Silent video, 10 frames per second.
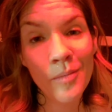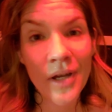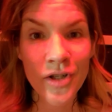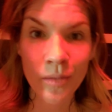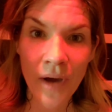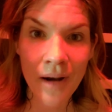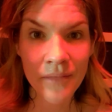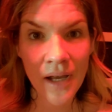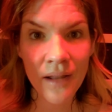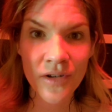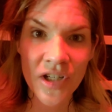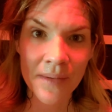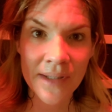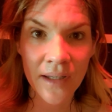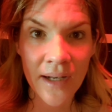you bet your bottom dollar she
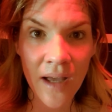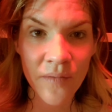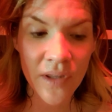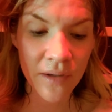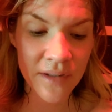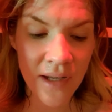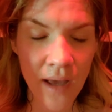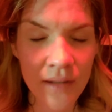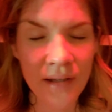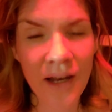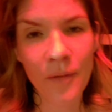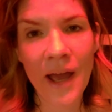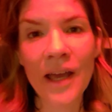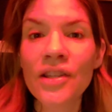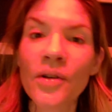was looking out for those tests.
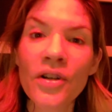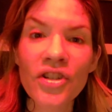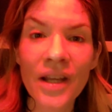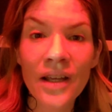Anyway, so her